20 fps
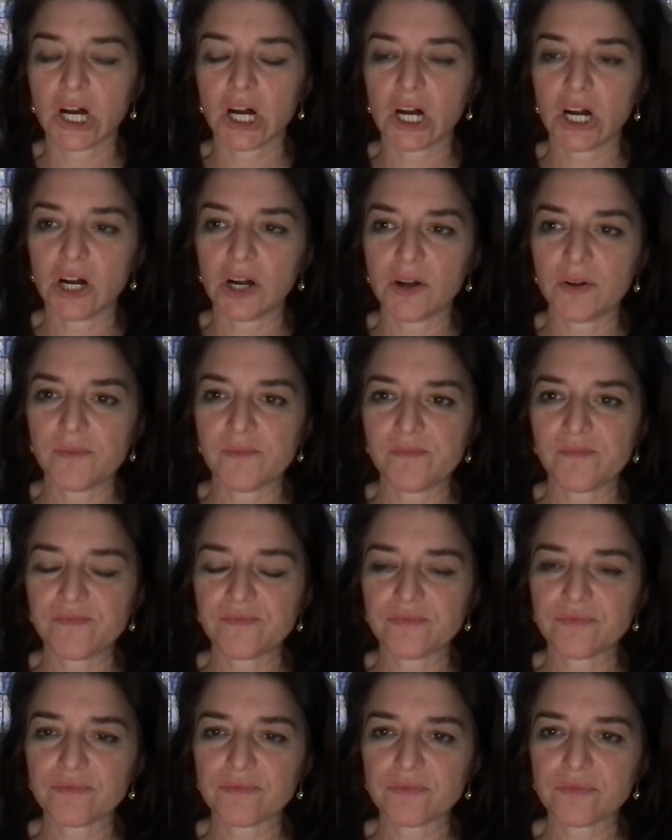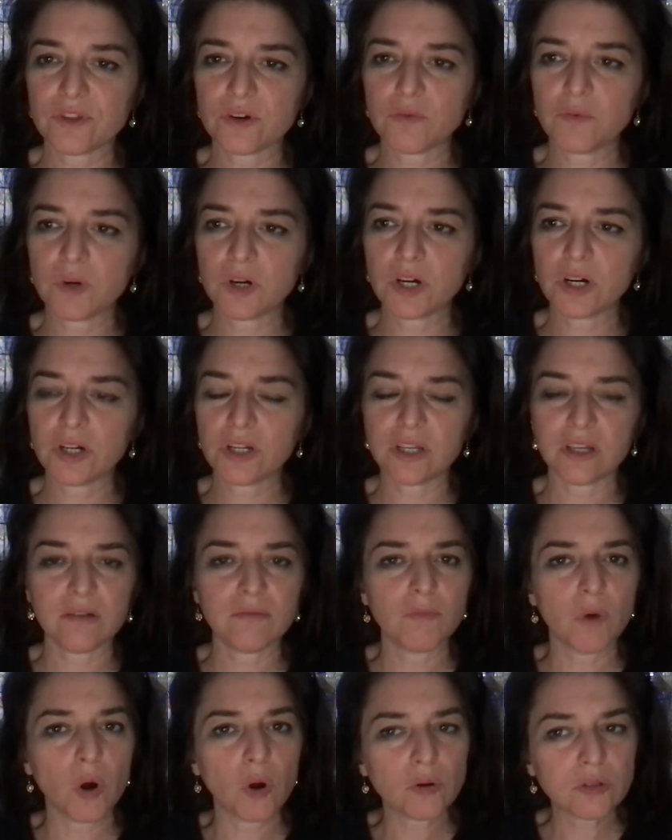the word
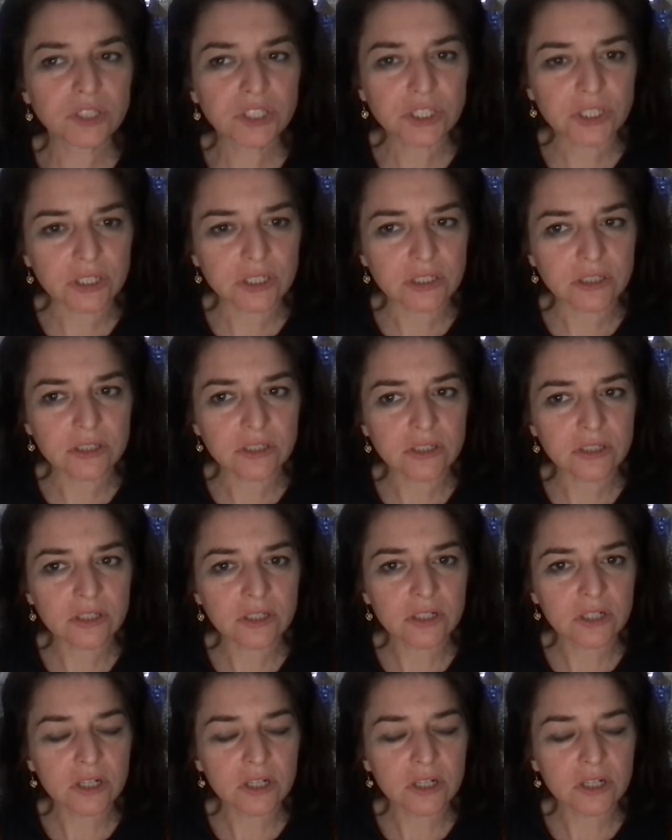emotion.